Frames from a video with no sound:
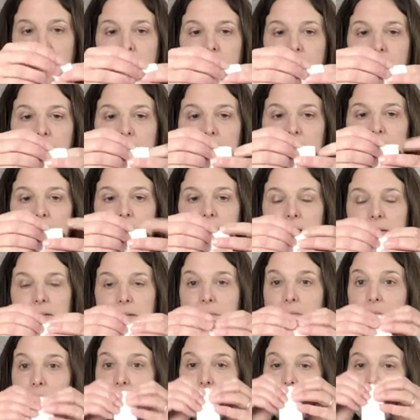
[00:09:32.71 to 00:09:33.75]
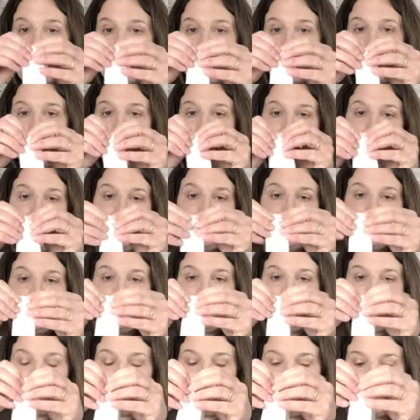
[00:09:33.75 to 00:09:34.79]
and then down the middle,
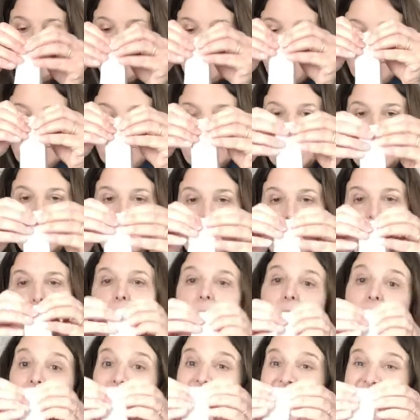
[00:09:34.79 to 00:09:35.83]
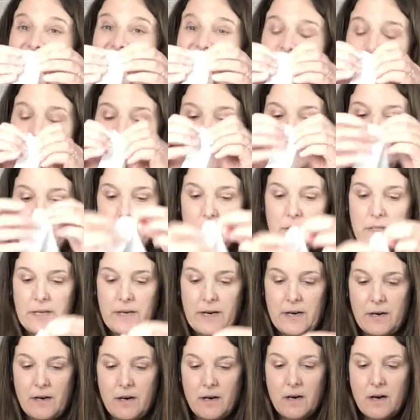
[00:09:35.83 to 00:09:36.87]
because I want a nice fold
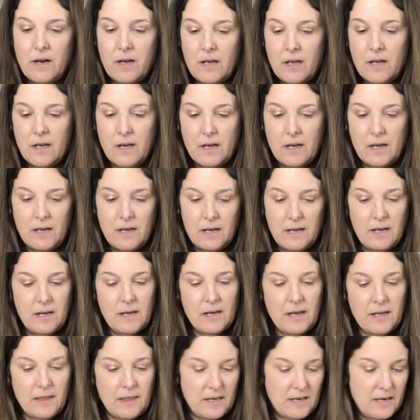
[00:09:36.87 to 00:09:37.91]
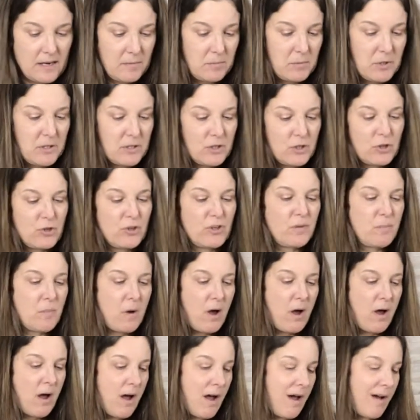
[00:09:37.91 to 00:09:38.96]
there, and then I'm going to trim
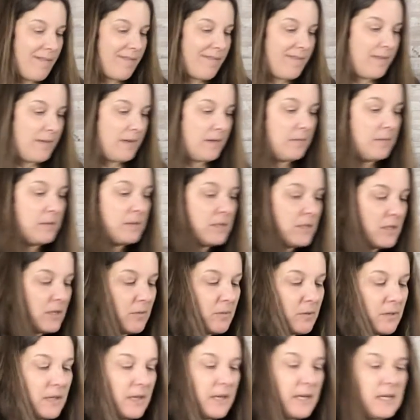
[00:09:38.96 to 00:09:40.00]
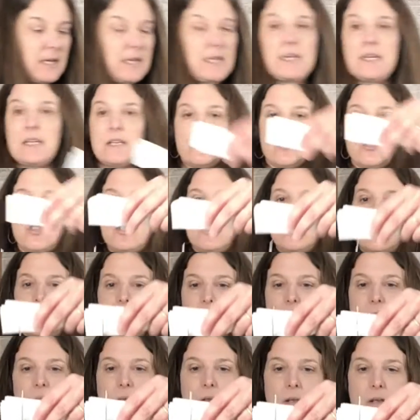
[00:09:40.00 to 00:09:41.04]
off, start with like an inch,
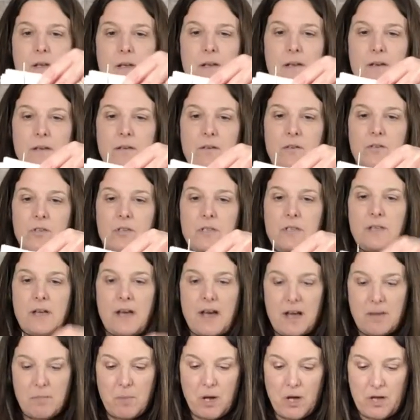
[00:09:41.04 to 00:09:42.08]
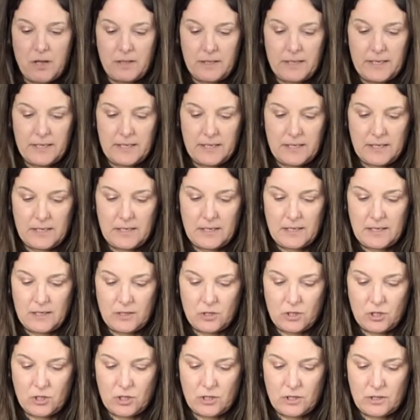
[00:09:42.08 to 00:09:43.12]
just eyeball it, an
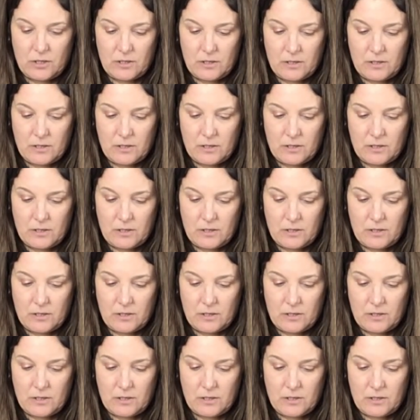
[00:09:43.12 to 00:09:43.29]
inch